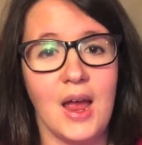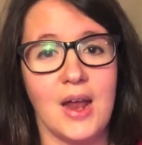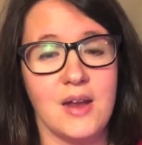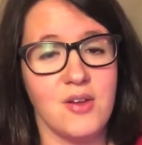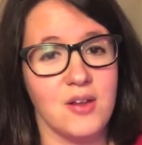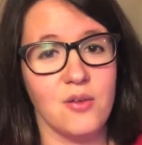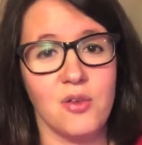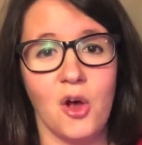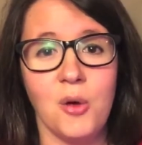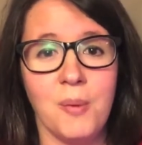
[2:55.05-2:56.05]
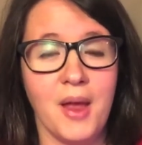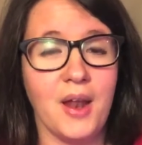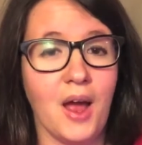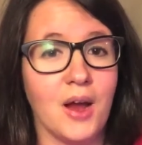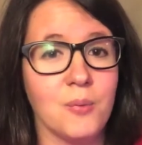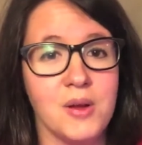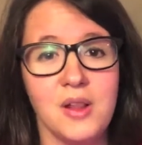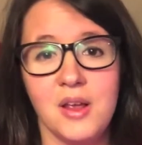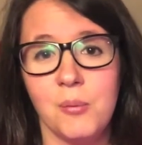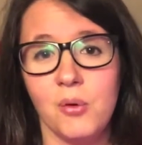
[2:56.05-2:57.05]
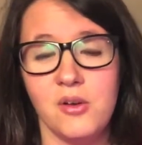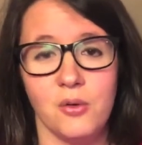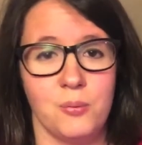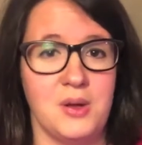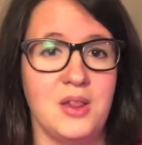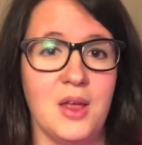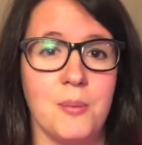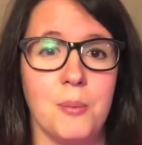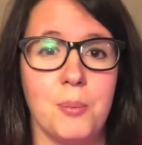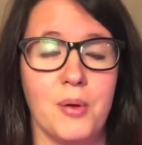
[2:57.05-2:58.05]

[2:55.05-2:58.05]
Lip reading: and I take those home and I read them or I don't read them.